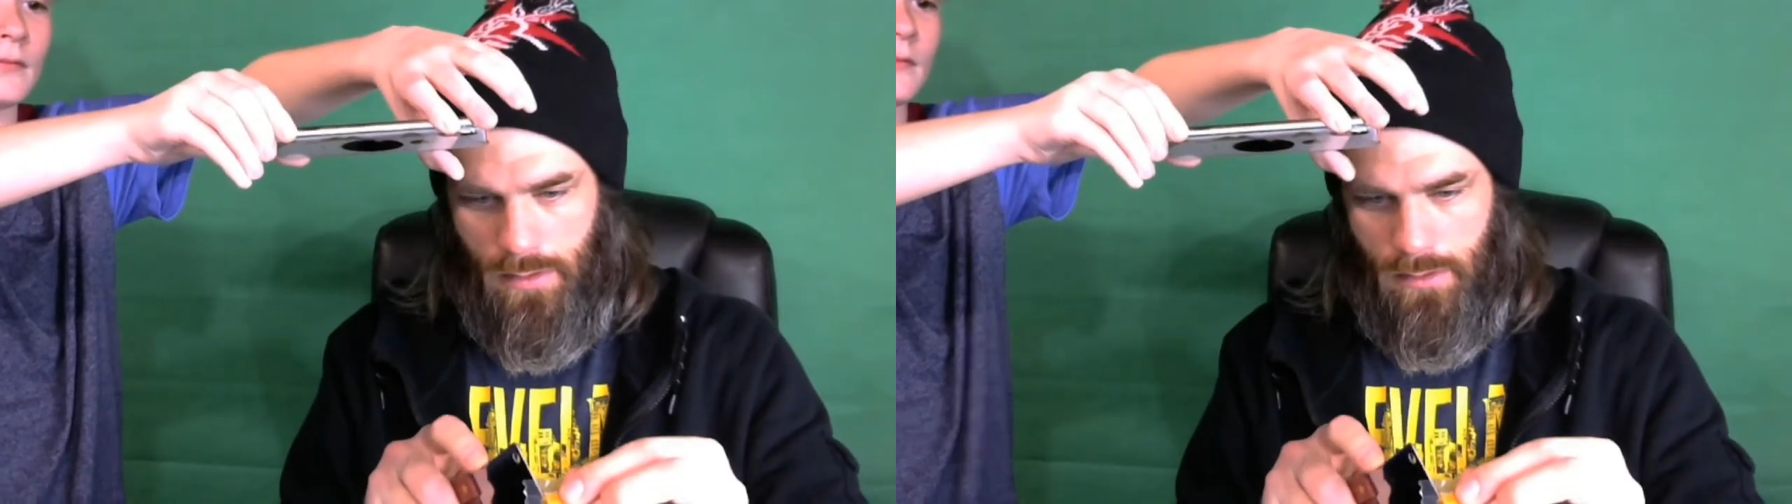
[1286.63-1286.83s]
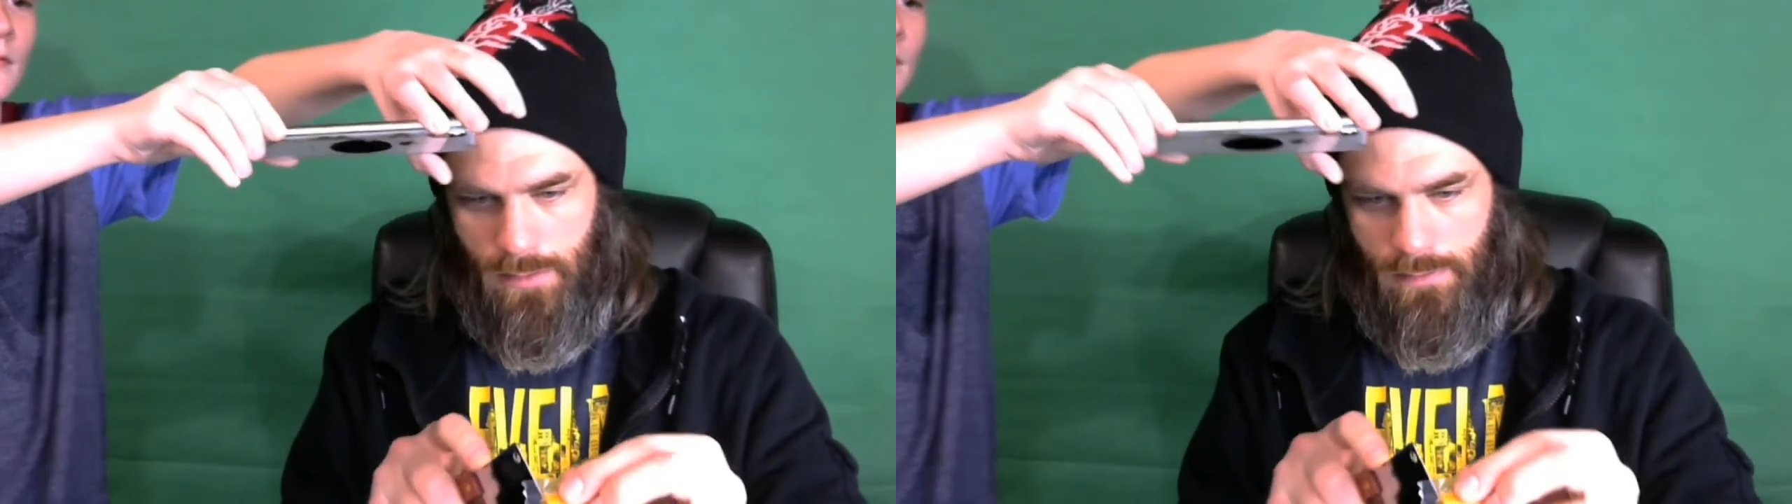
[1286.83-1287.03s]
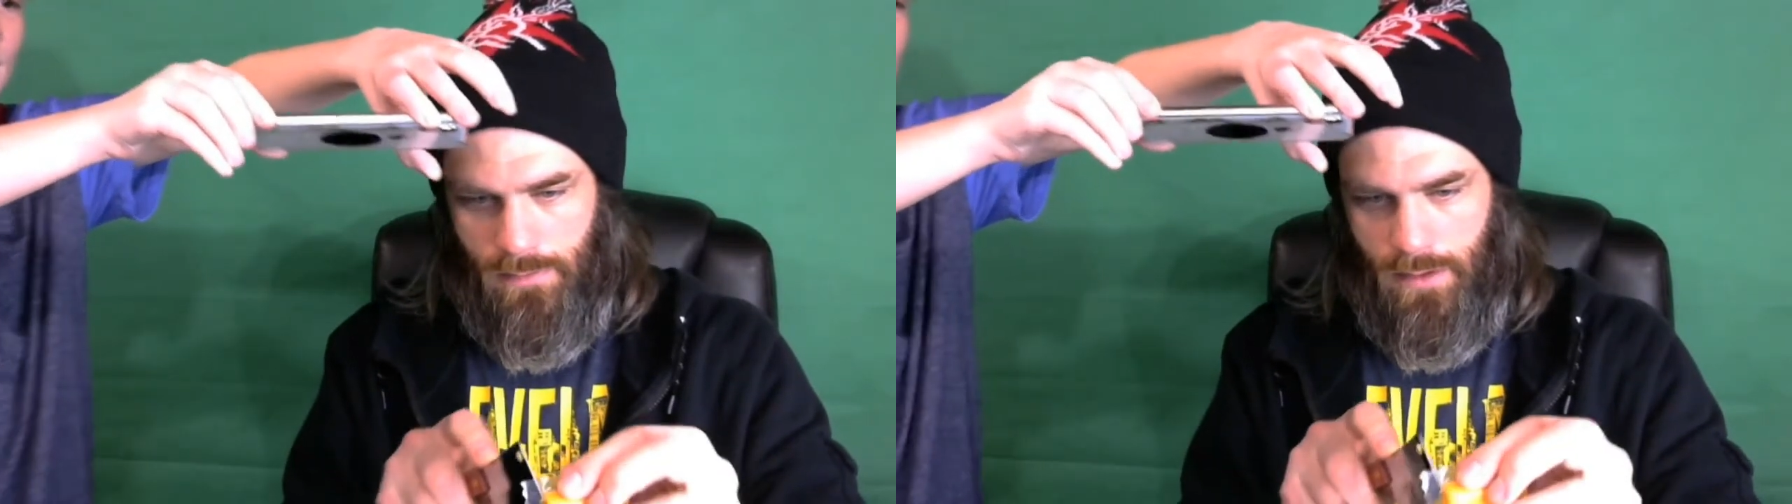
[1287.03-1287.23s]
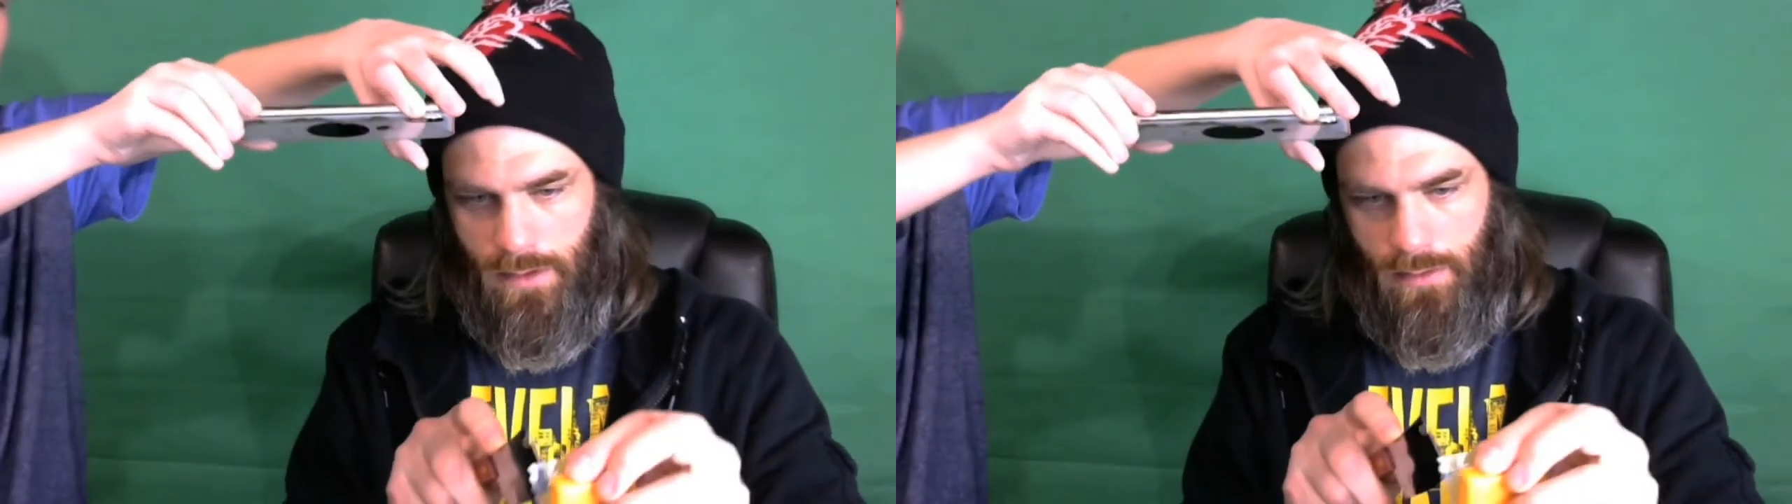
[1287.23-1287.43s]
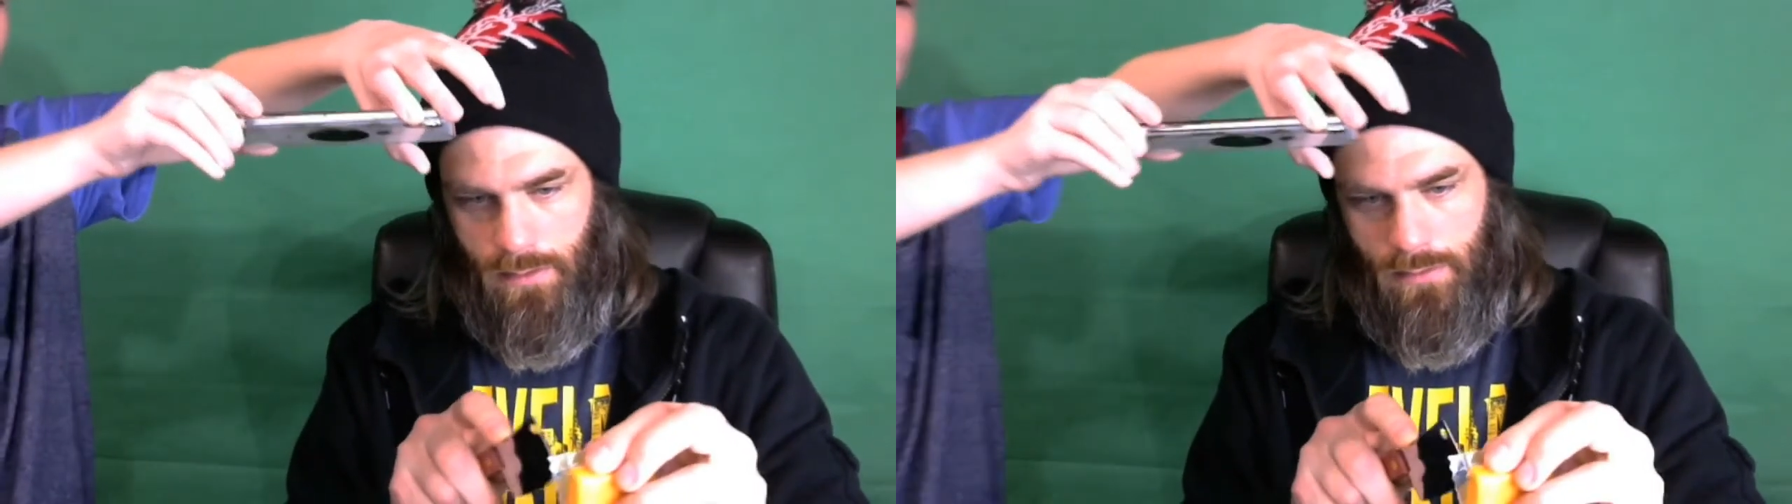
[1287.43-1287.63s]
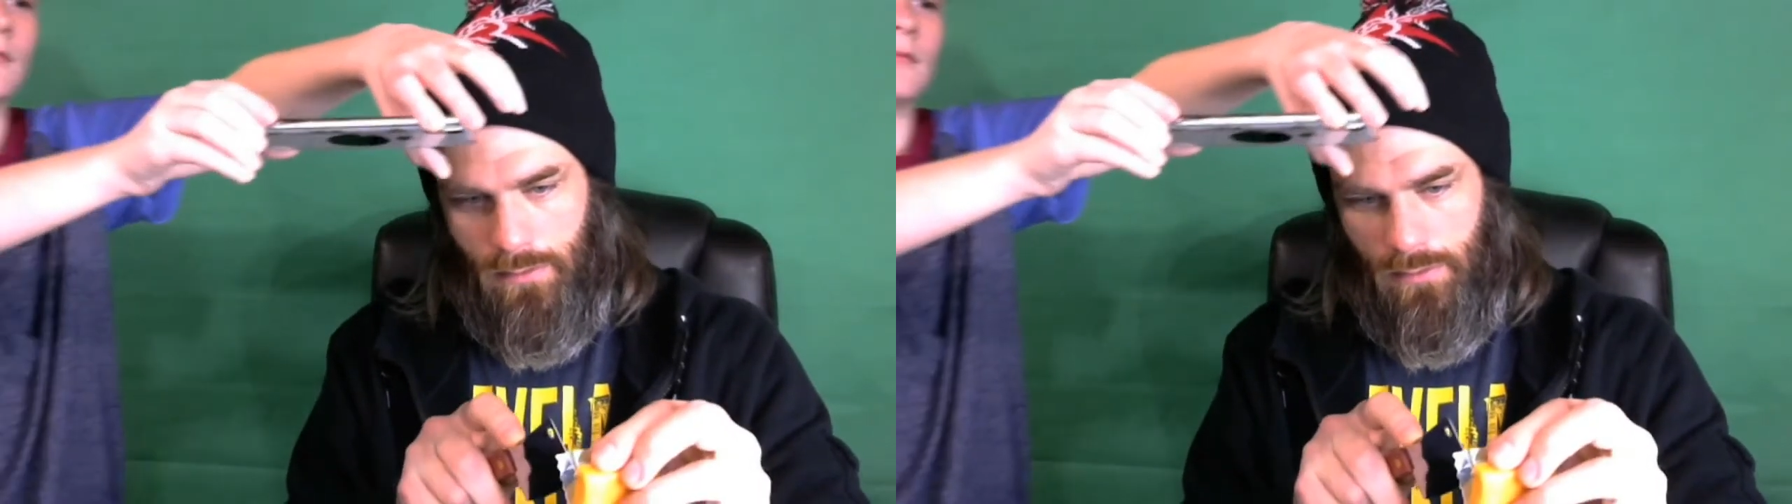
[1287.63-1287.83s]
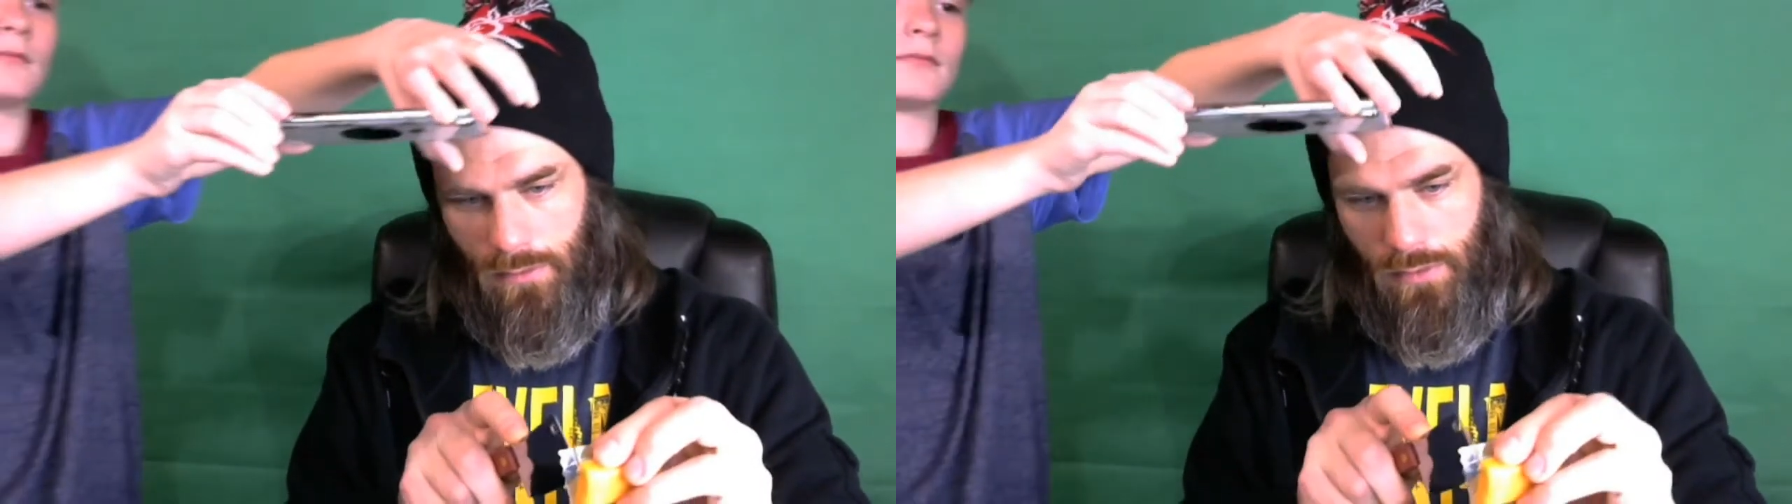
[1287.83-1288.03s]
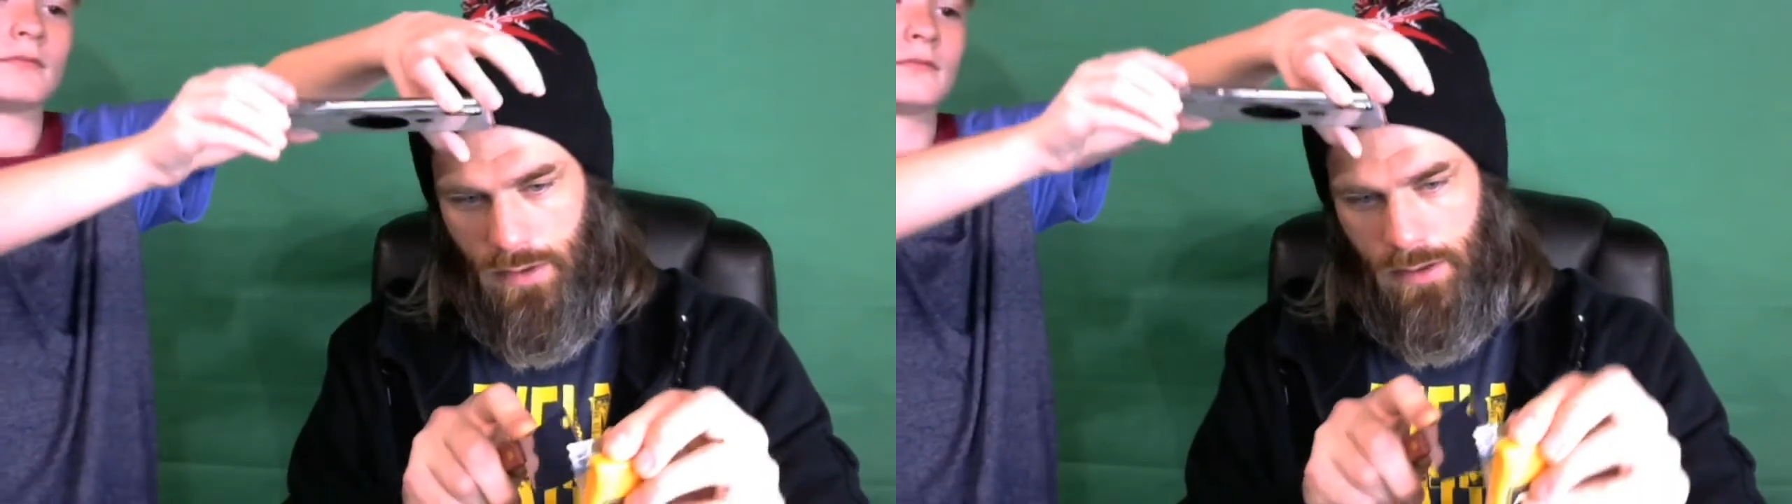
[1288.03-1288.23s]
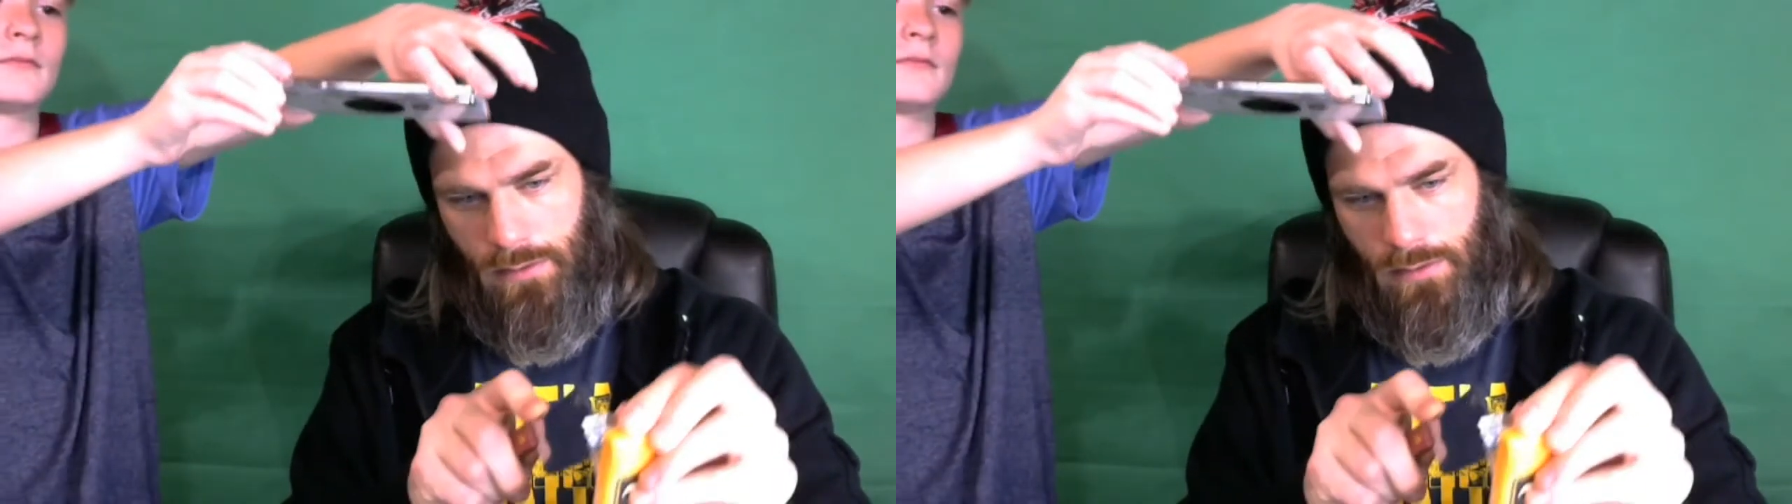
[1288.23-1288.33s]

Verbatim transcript: Let's see here. So we take